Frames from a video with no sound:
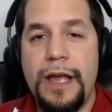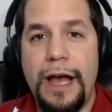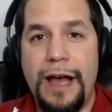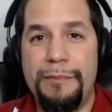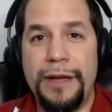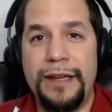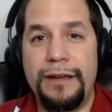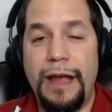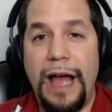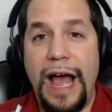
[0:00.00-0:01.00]
But
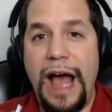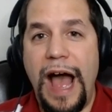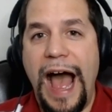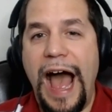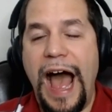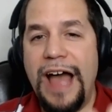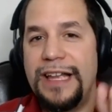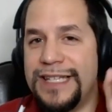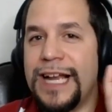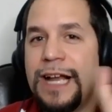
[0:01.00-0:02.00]

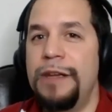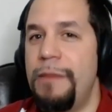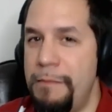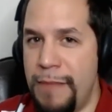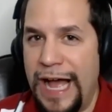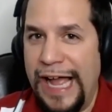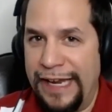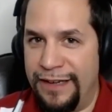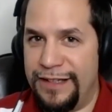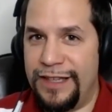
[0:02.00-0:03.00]
it's not coming to my
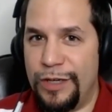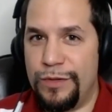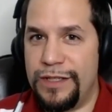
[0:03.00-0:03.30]
mind that there